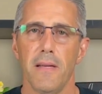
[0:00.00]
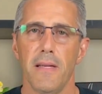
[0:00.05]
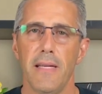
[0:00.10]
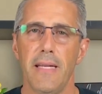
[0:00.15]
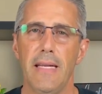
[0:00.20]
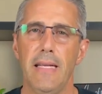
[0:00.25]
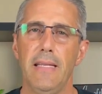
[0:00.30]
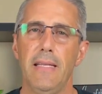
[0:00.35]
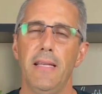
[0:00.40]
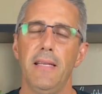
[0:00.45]

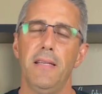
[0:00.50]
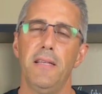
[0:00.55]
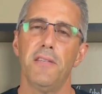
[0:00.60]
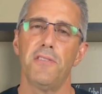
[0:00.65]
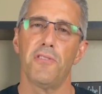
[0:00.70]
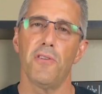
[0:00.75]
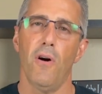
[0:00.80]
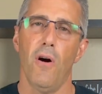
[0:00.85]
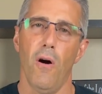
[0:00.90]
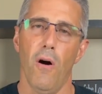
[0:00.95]
He did
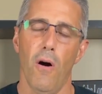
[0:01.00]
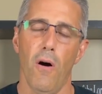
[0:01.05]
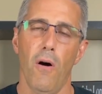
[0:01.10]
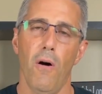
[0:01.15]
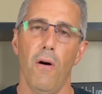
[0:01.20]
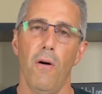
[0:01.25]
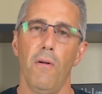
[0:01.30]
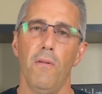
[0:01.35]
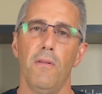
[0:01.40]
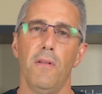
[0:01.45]
this
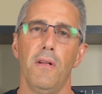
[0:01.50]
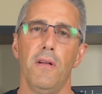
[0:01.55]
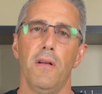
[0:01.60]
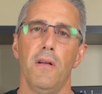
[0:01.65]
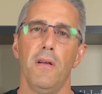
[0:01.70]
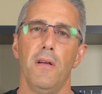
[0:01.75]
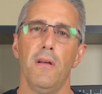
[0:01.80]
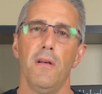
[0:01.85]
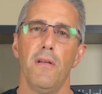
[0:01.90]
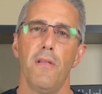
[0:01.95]
all
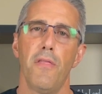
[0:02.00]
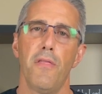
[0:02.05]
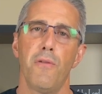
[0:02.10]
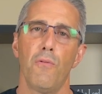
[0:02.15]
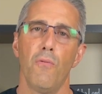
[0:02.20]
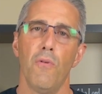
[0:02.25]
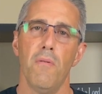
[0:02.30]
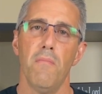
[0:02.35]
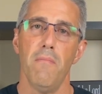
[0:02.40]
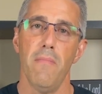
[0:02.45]

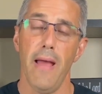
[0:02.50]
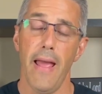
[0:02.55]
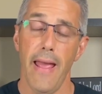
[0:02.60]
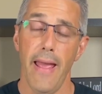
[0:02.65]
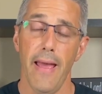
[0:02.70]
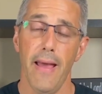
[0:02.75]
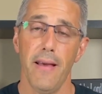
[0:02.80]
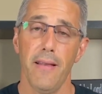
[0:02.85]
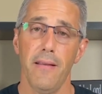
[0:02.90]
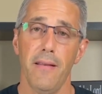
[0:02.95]
through a
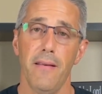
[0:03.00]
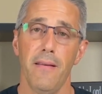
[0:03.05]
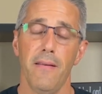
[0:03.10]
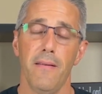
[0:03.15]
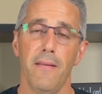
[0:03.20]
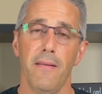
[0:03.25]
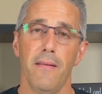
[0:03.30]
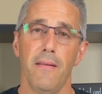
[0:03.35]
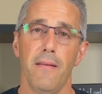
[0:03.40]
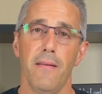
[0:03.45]
man
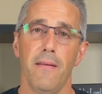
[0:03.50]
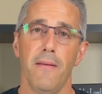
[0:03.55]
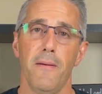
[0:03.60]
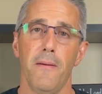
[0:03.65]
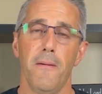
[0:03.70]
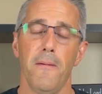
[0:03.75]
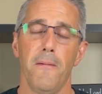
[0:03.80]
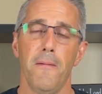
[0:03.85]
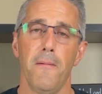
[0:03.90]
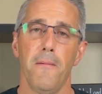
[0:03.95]

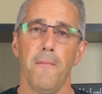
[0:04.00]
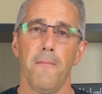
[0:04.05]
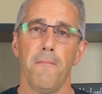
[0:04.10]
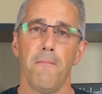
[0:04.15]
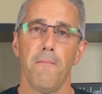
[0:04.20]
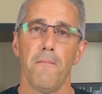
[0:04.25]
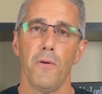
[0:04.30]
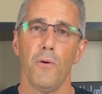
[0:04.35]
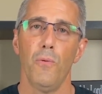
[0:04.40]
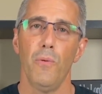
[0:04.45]

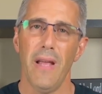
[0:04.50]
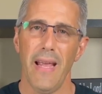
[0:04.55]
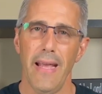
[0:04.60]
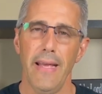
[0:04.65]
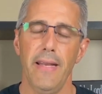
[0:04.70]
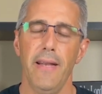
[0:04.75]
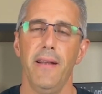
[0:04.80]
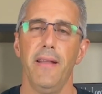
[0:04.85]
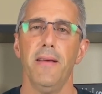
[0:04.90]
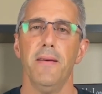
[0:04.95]
who
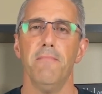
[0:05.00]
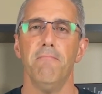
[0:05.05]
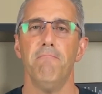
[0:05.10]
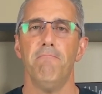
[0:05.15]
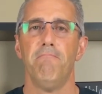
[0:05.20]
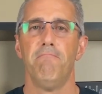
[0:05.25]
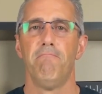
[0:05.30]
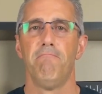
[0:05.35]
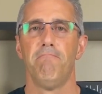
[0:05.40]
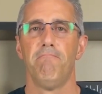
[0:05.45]
hated him,
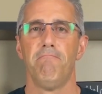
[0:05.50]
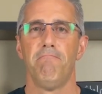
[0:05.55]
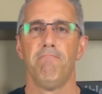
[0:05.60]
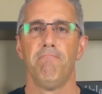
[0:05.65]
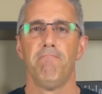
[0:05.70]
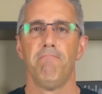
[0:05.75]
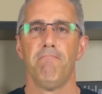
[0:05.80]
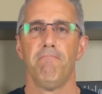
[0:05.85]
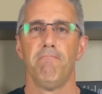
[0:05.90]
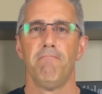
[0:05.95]

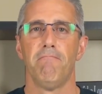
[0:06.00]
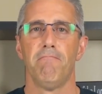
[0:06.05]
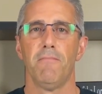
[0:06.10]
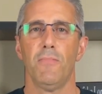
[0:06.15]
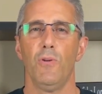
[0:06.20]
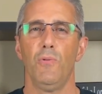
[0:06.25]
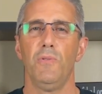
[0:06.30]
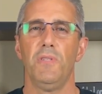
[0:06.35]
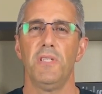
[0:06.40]
who